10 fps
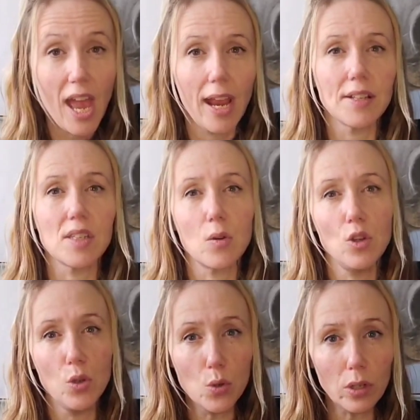And so
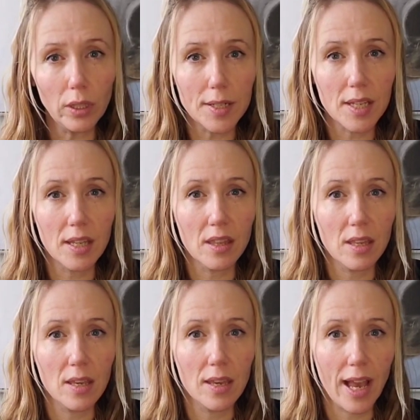utilizing
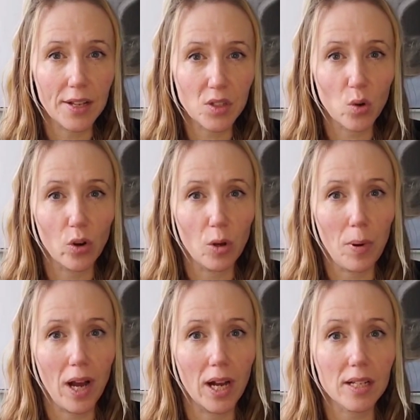the castor oil
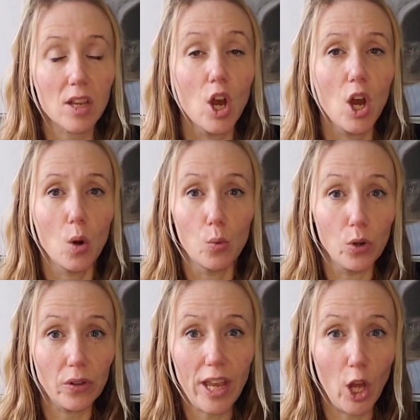packs
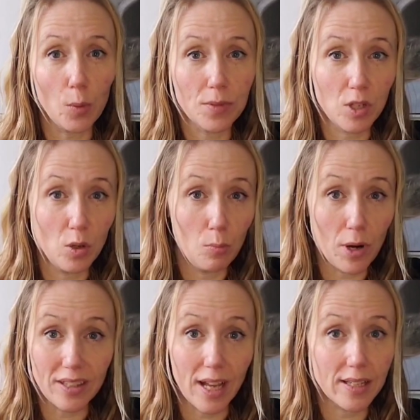really help to
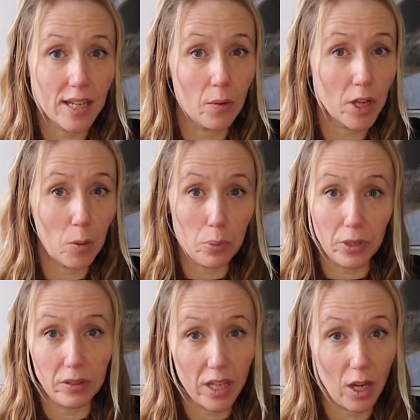break that down and
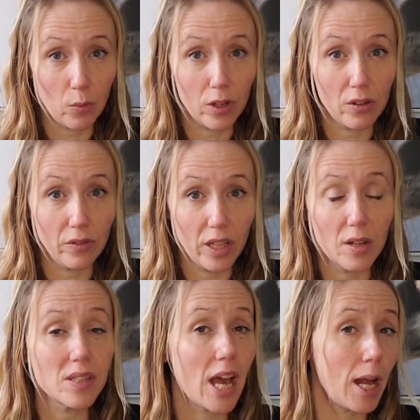completely get rid of it
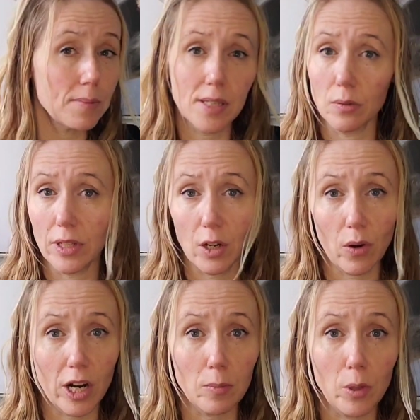is absolutely
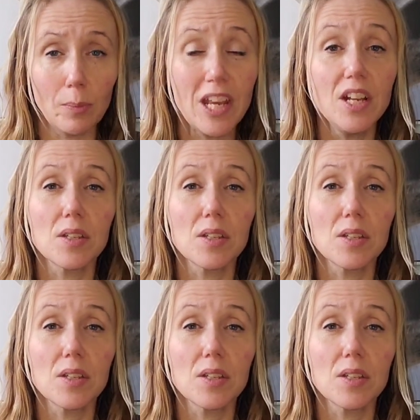incredible.